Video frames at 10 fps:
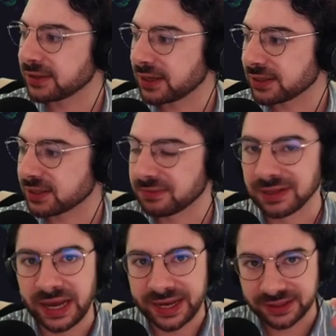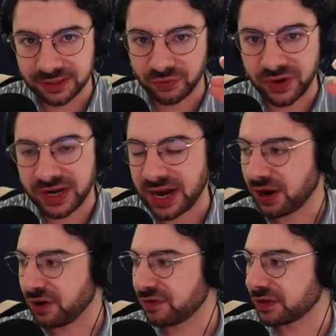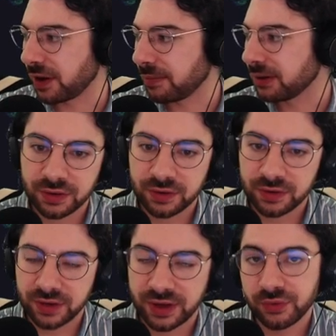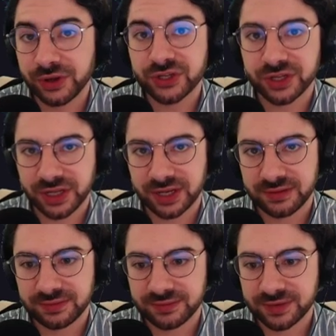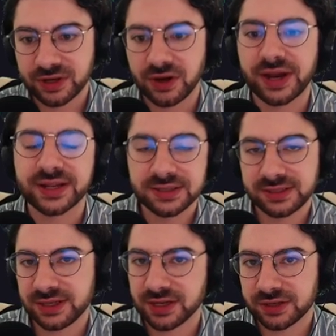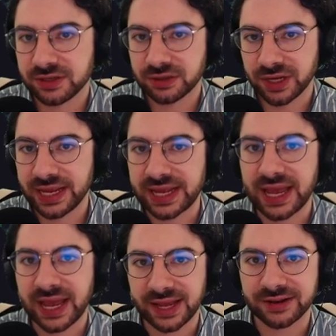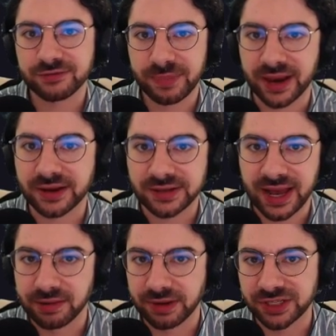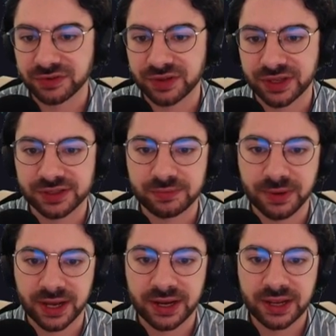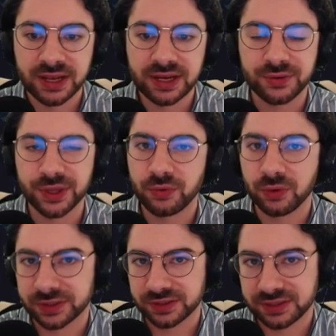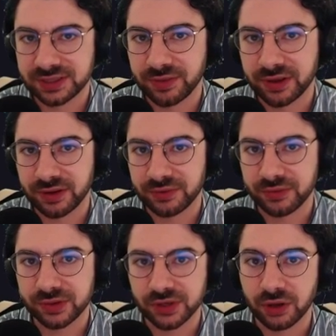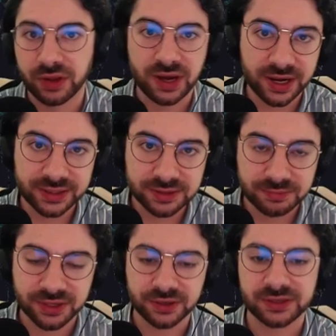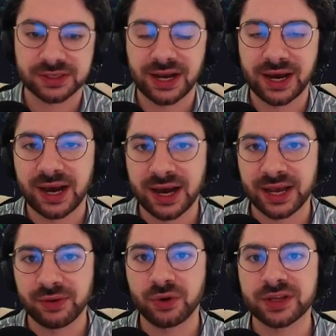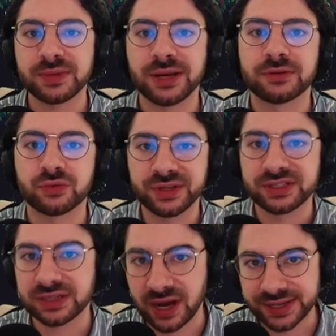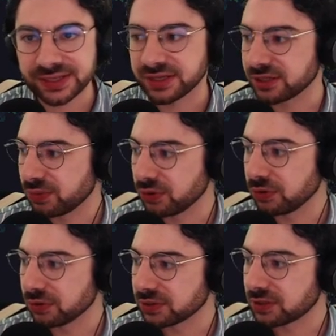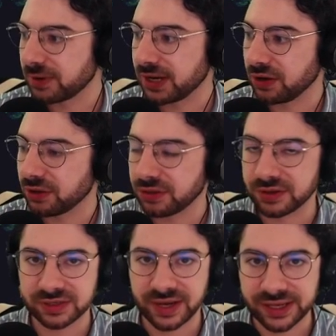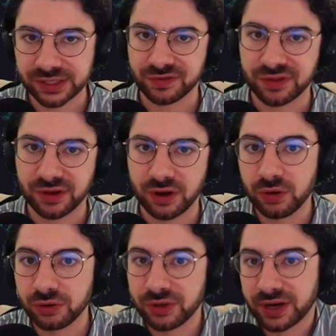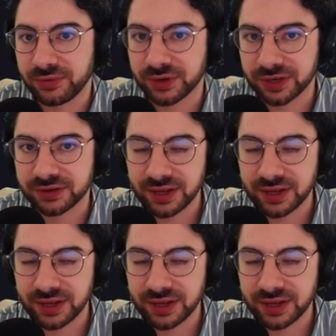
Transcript: uh, some light radiating off the top. Originally, you know, I considered doing like a hand-baked animation for this, but it really wasn't something that was on the cards because I wanted to be able to resize these pools depending on the size of the hole that I wanted.